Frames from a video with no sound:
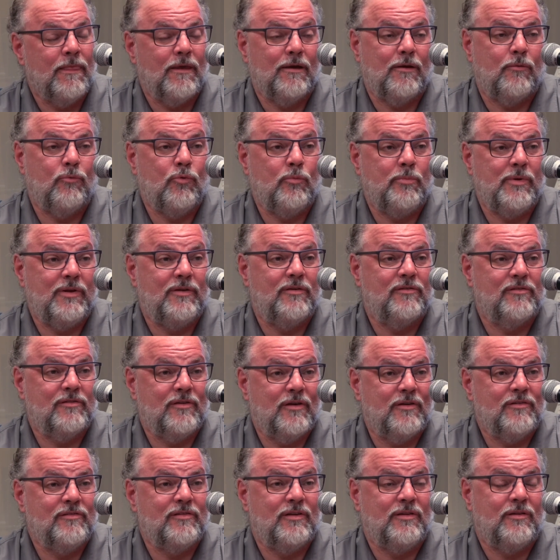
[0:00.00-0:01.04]
And we'll be
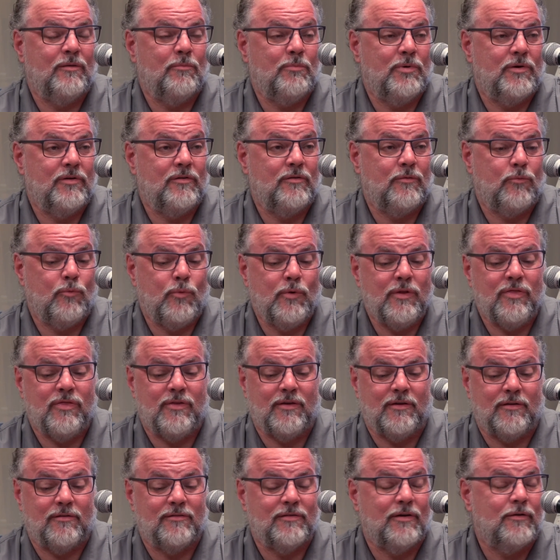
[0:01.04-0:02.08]
discussing the budget with
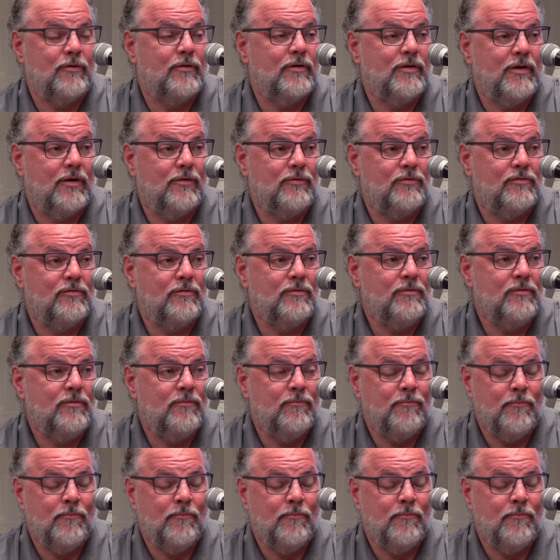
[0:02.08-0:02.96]
the entire council